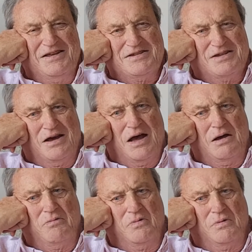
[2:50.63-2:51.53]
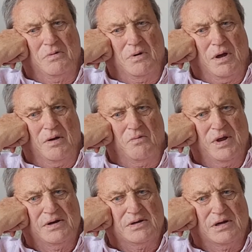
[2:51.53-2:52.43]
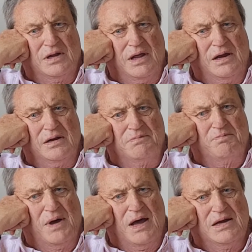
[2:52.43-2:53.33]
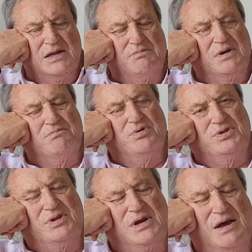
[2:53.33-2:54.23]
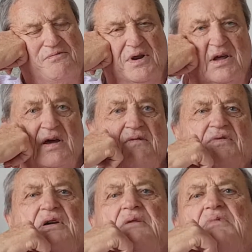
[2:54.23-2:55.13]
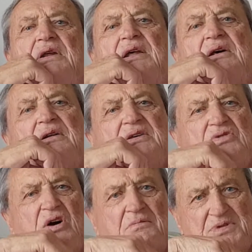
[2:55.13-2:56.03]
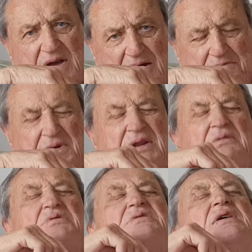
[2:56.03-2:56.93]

So I went and behind him and put the life ring over him and held his arms out, but his